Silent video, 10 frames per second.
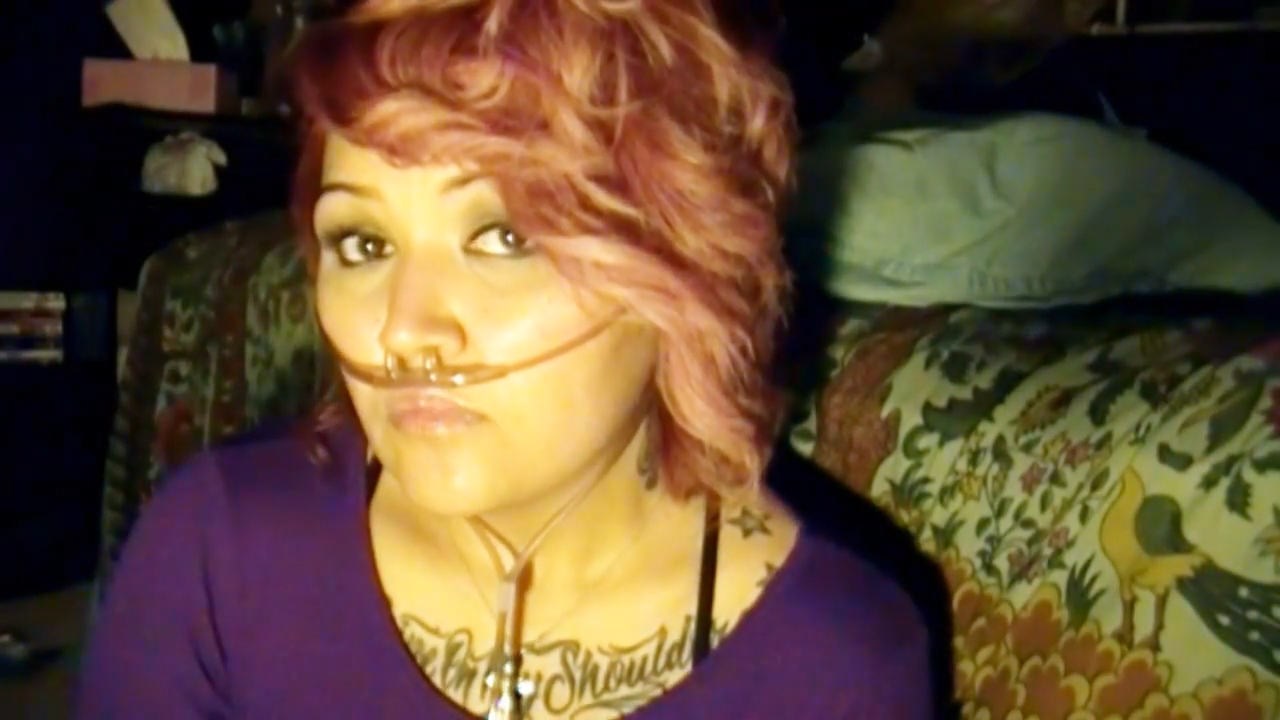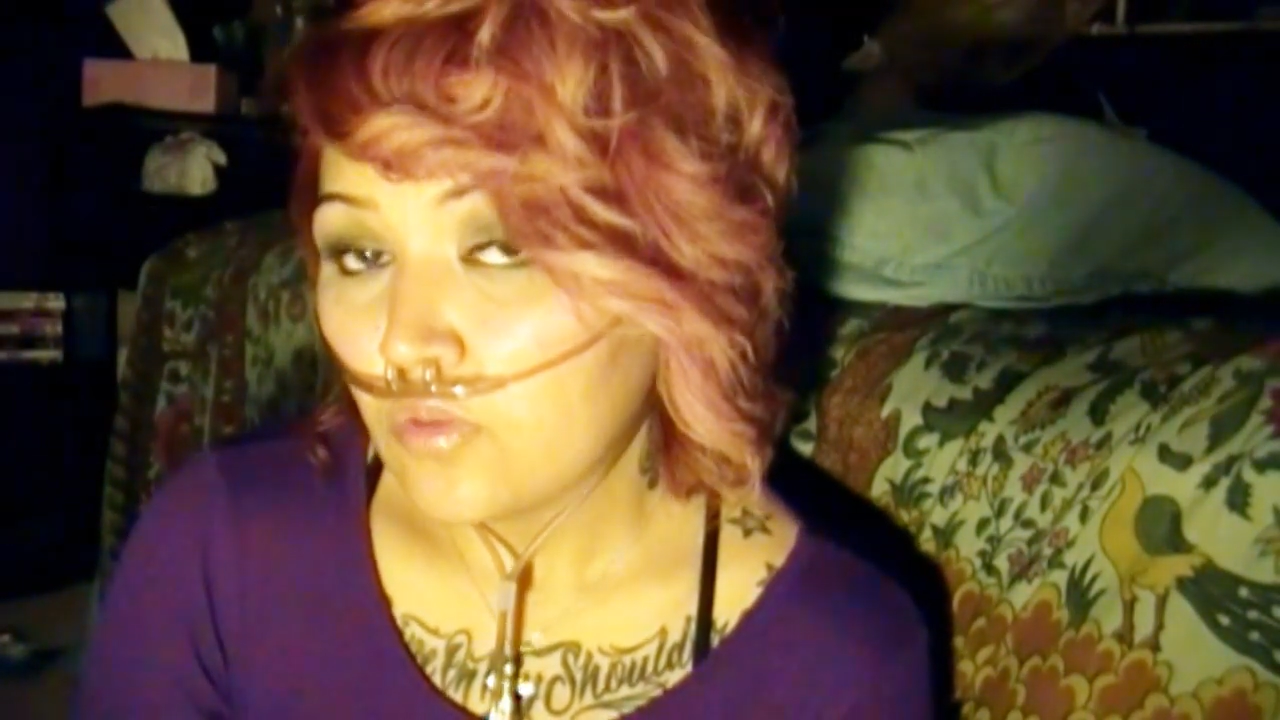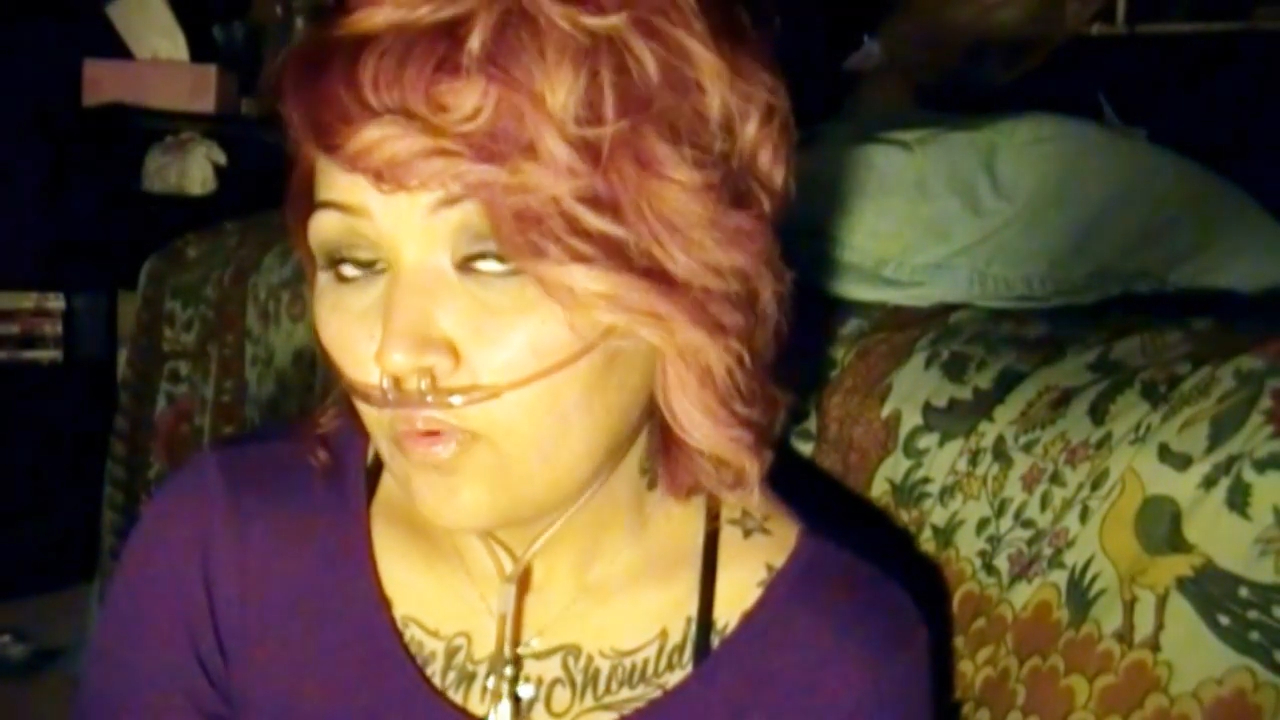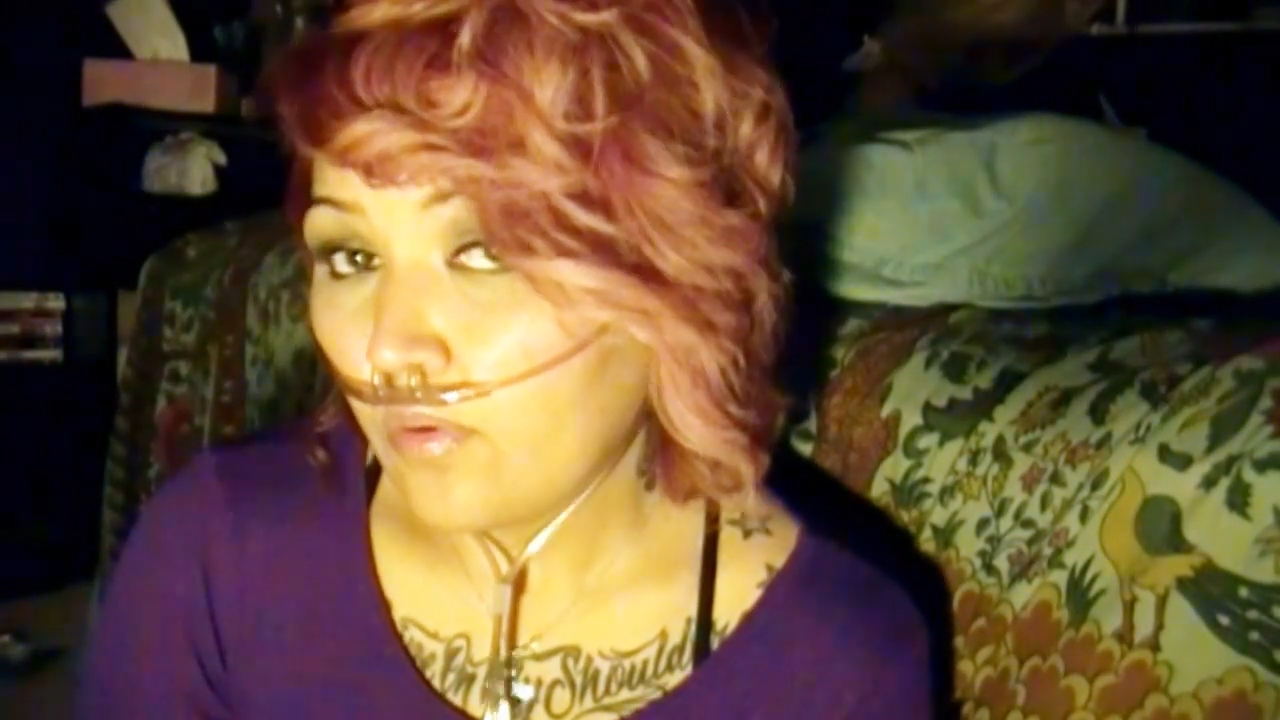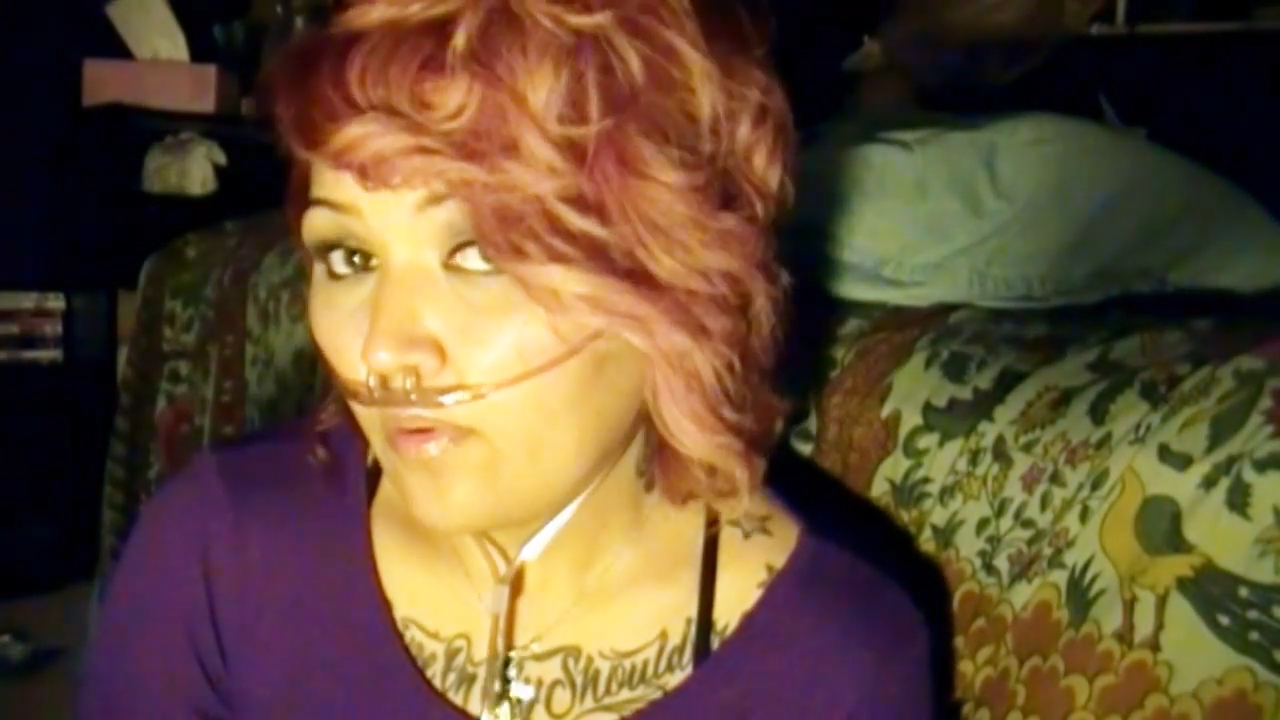
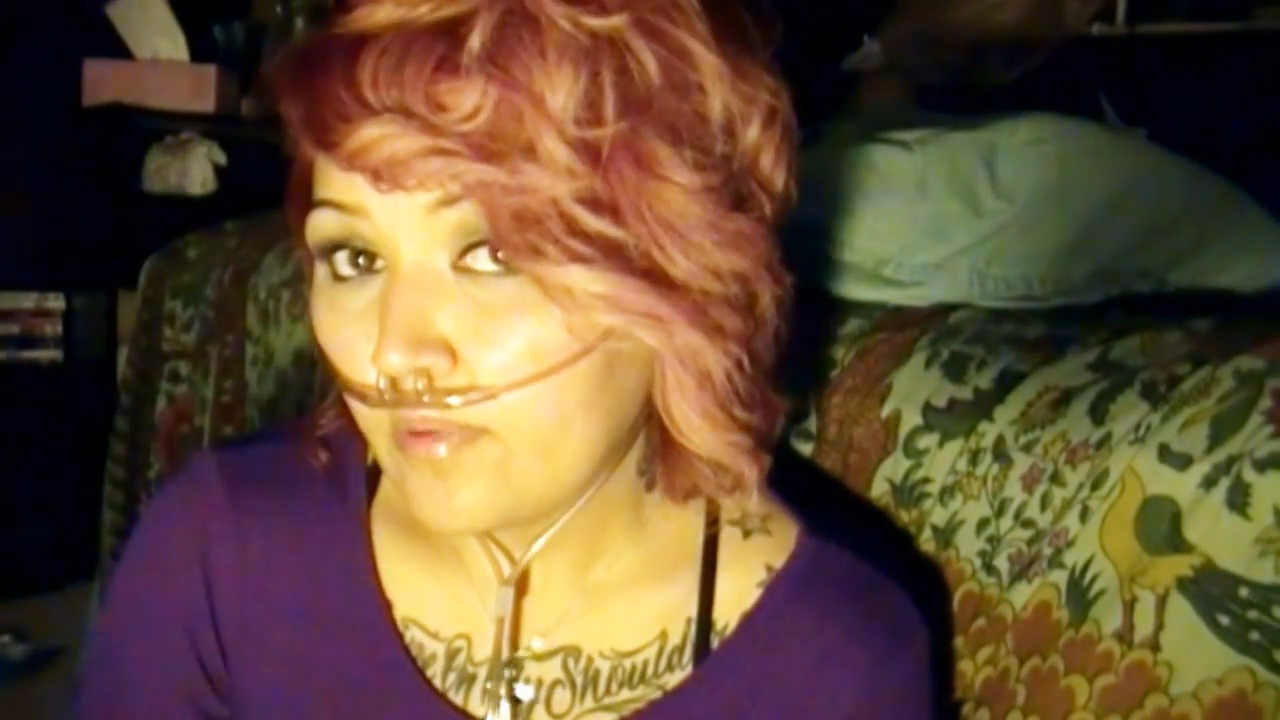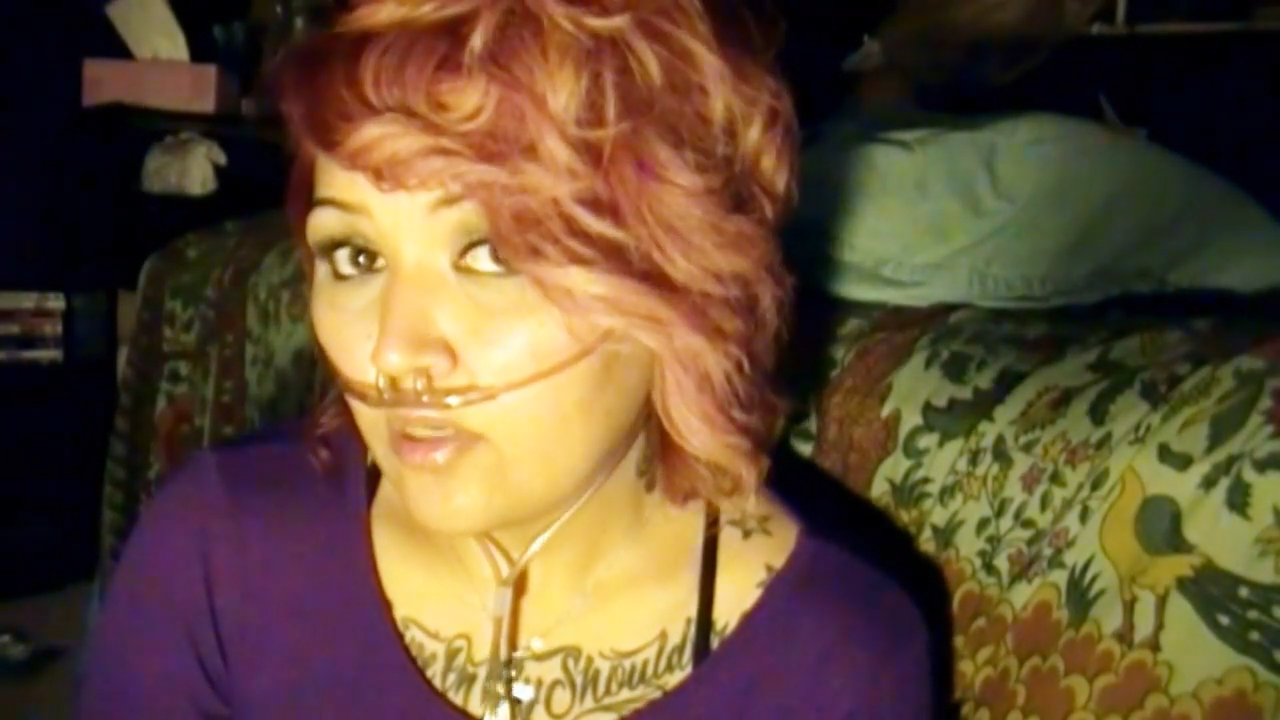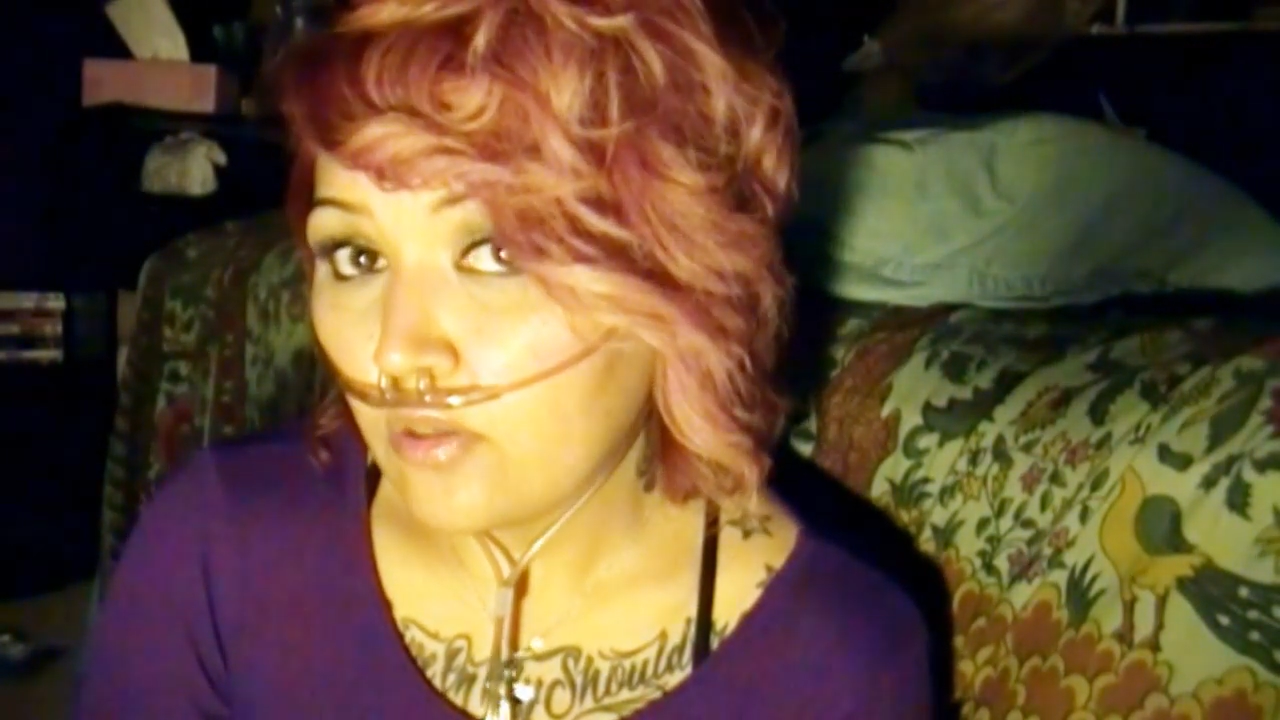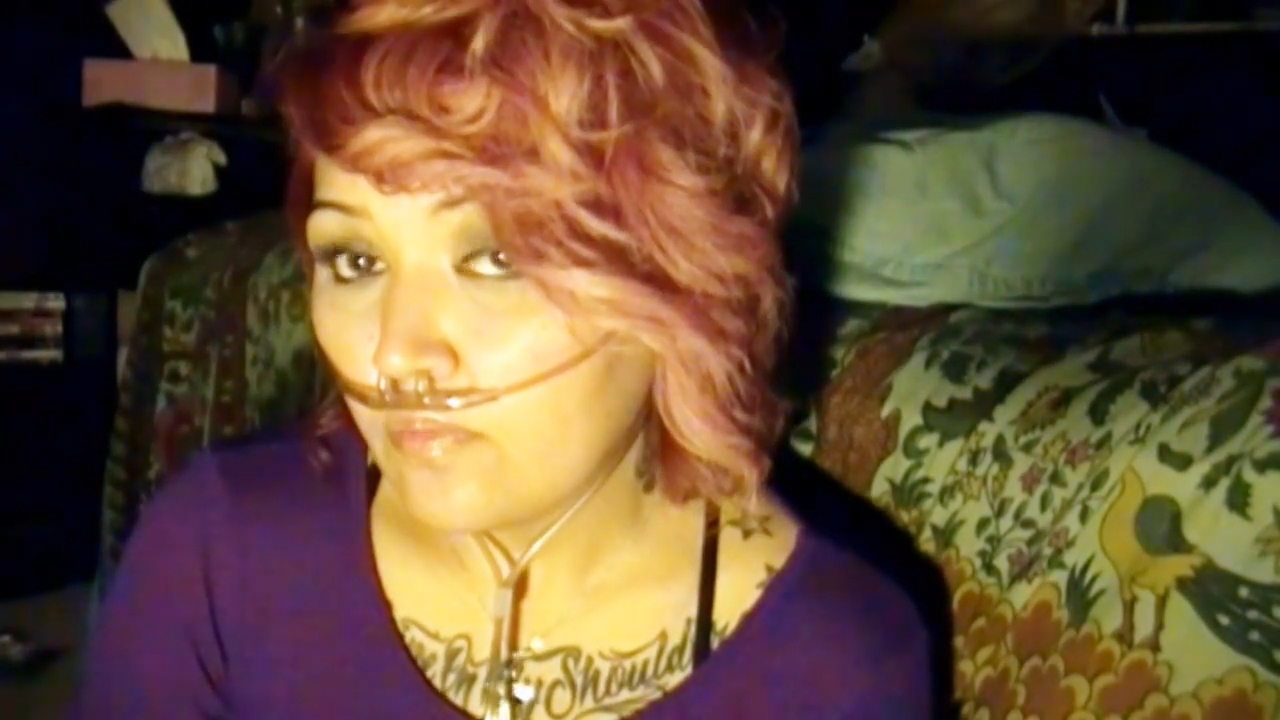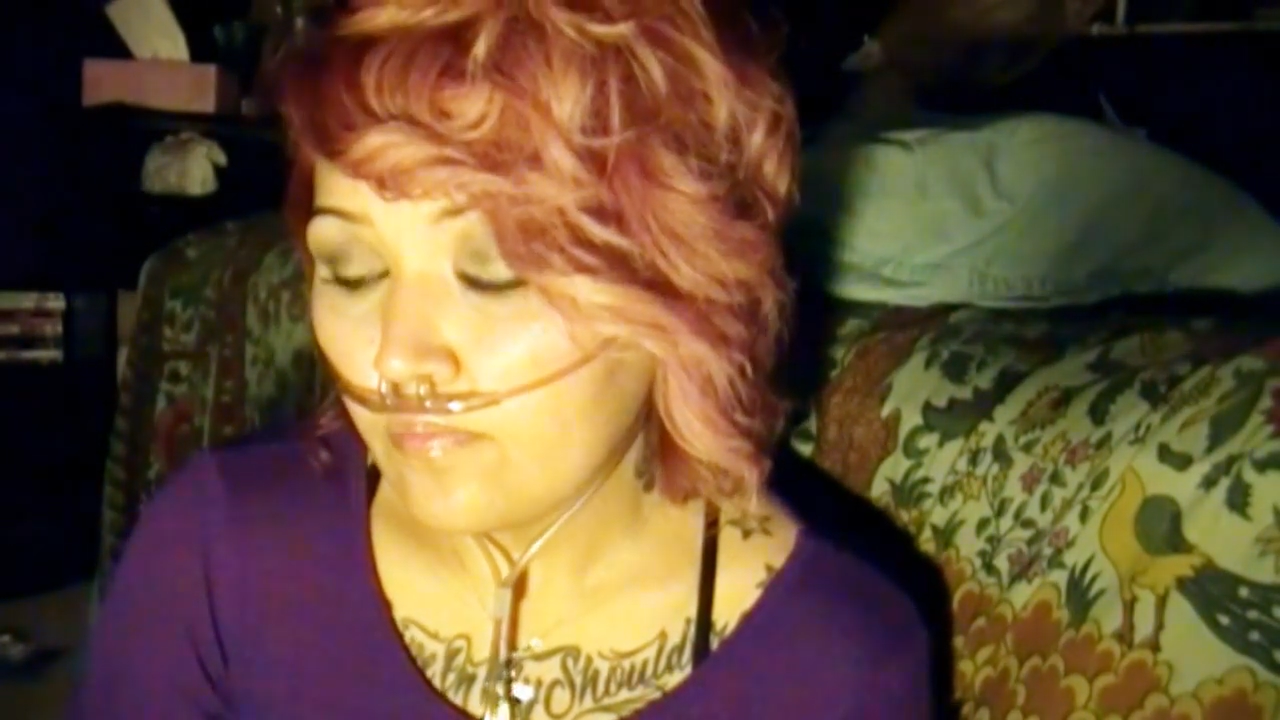So what do you want
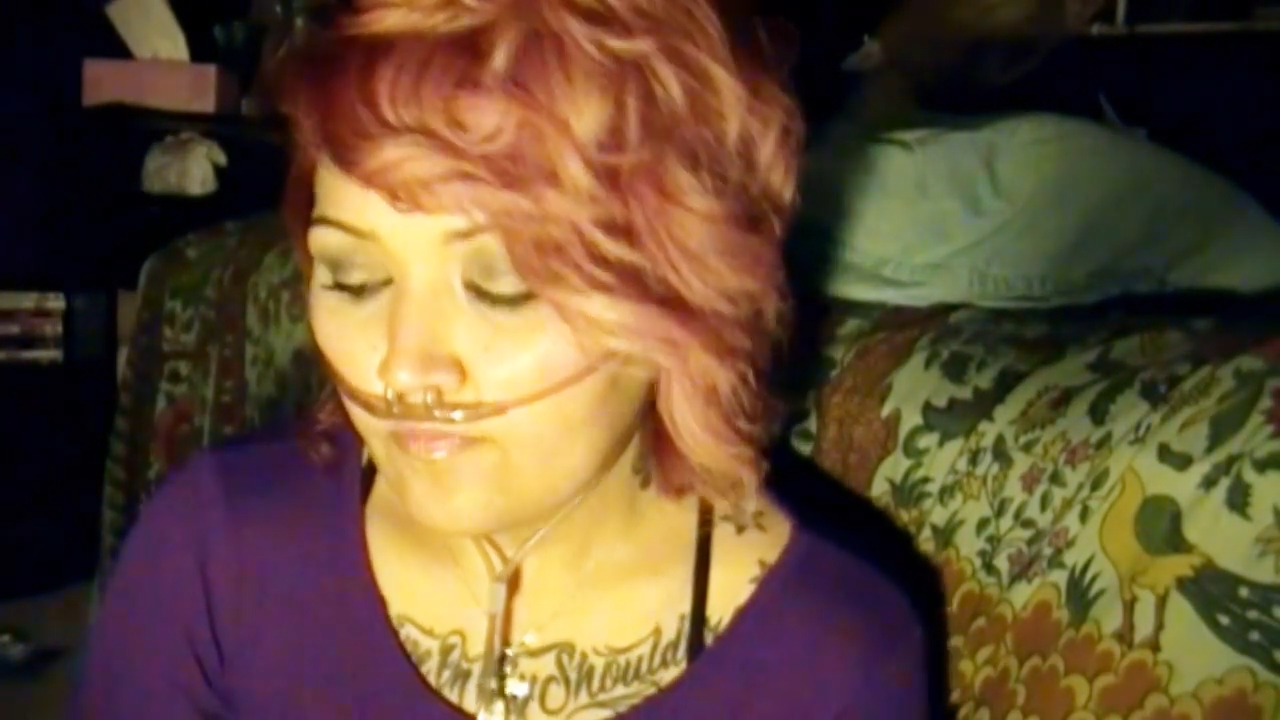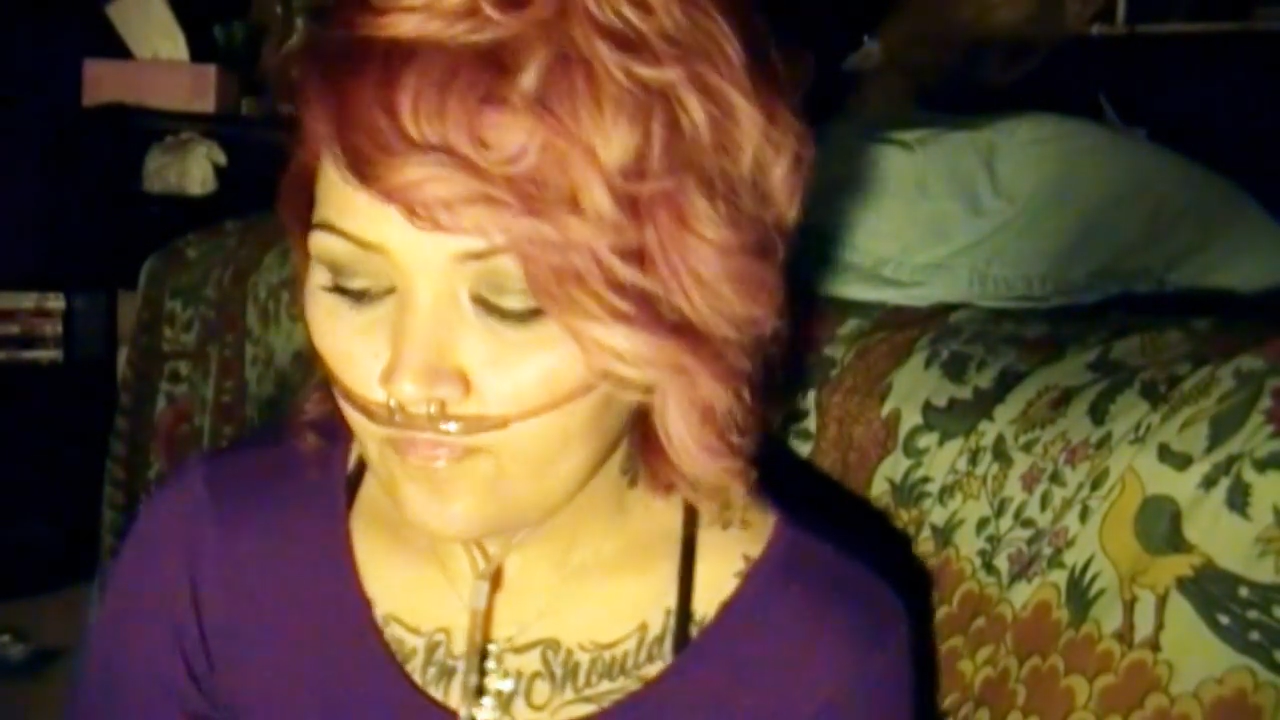me to do?